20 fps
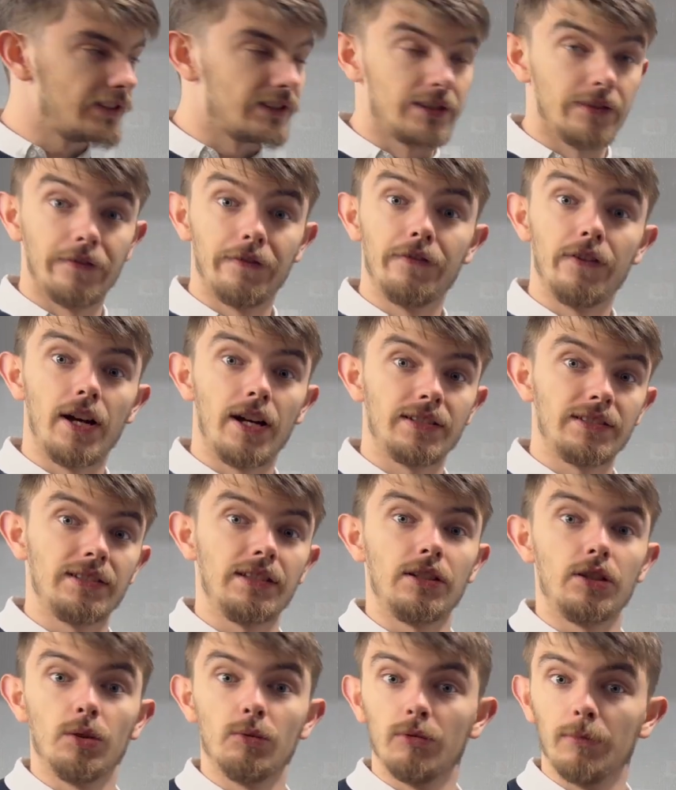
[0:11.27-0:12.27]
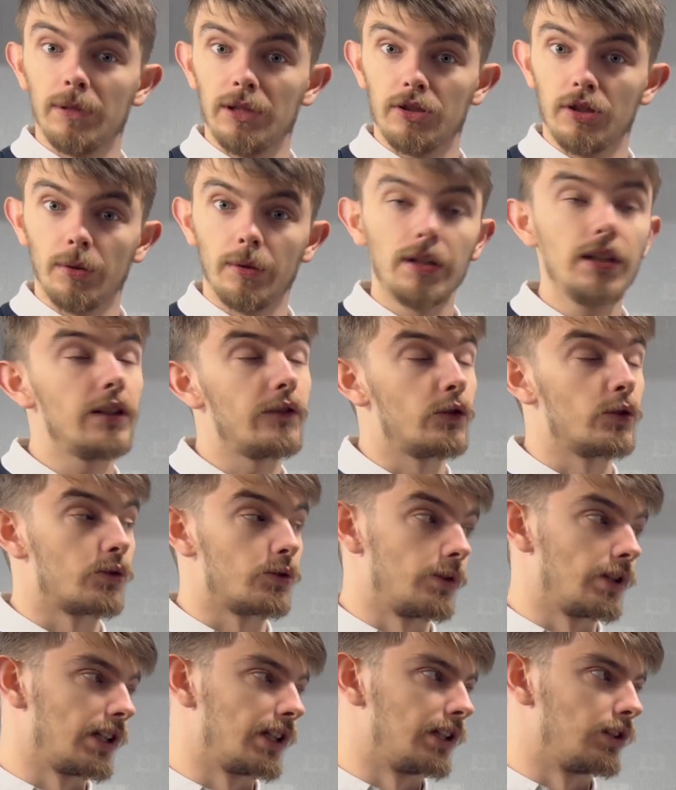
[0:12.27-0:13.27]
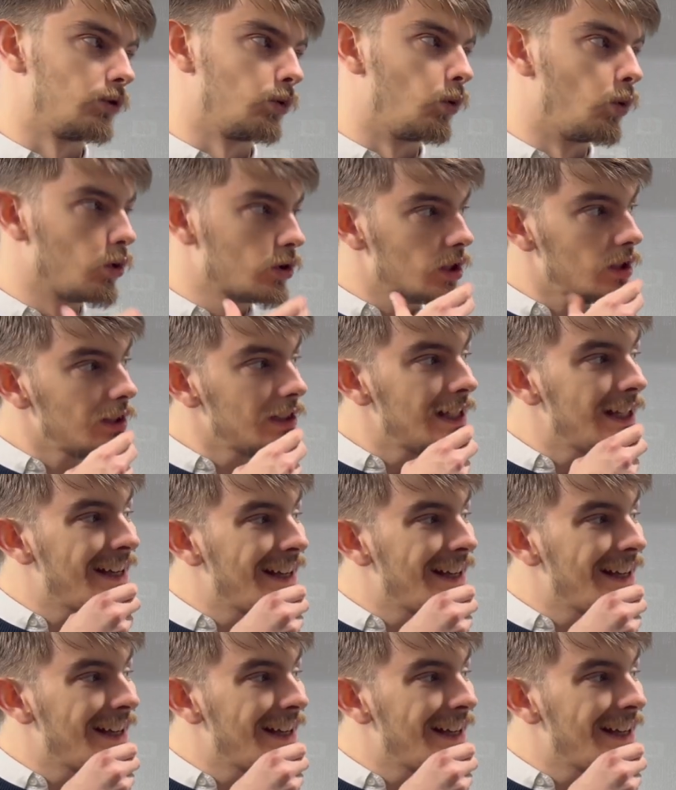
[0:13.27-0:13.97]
It's the first thing you will be doing if you're doing it in order,